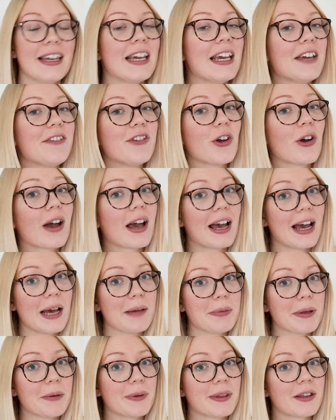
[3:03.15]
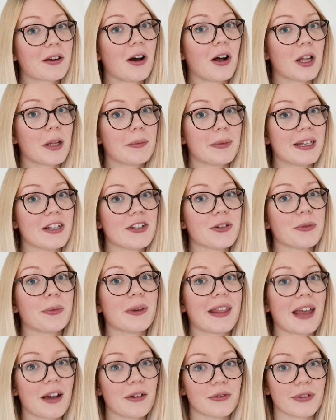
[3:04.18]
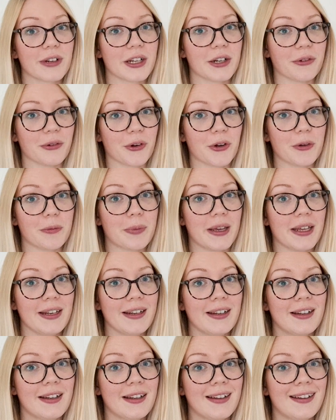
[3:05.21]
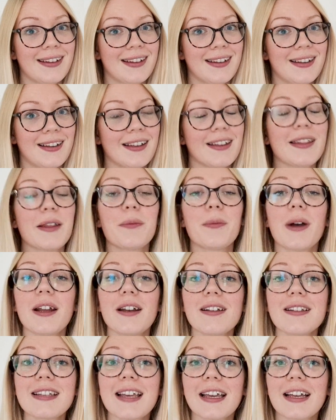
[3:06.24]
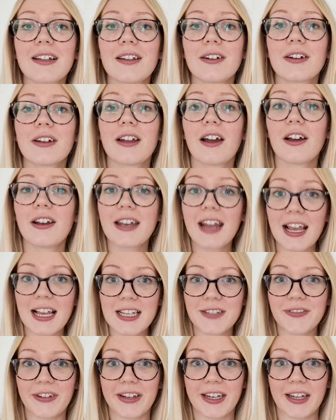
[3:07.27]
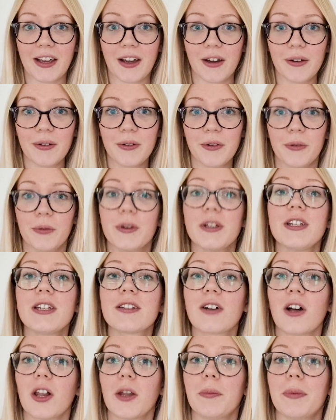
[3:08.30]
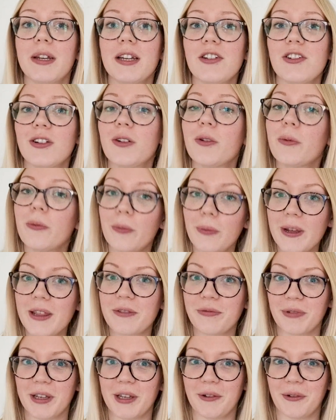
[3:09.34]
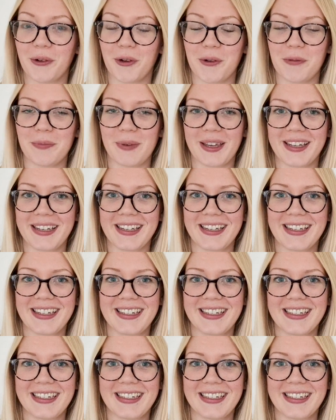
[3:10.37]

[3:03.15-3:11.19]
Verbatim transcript: If you're happy with column addition without regrouping, then why not take a look at our next video, which is column addition with regrouping.